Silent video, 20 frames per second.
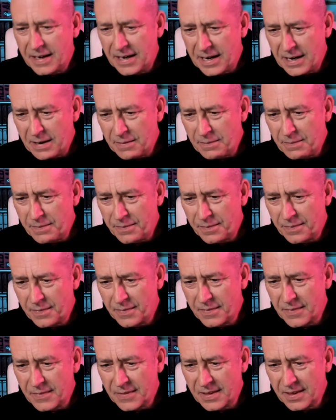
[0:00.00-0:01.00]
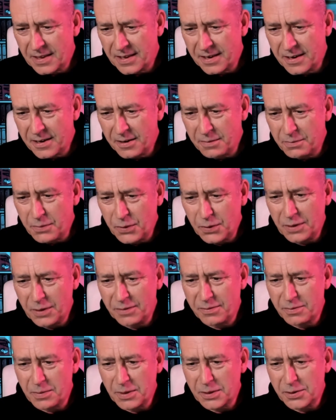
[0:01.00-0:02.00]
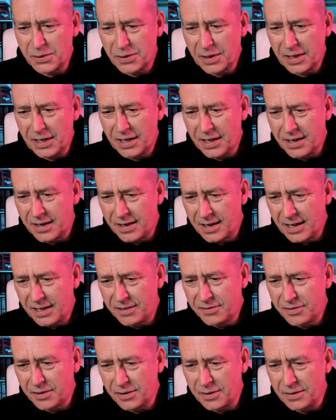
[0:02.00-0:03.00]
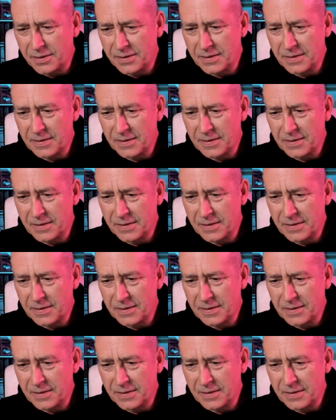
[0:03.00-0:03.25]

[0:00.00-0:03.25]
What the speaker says: Good morning from Australia, Andrew.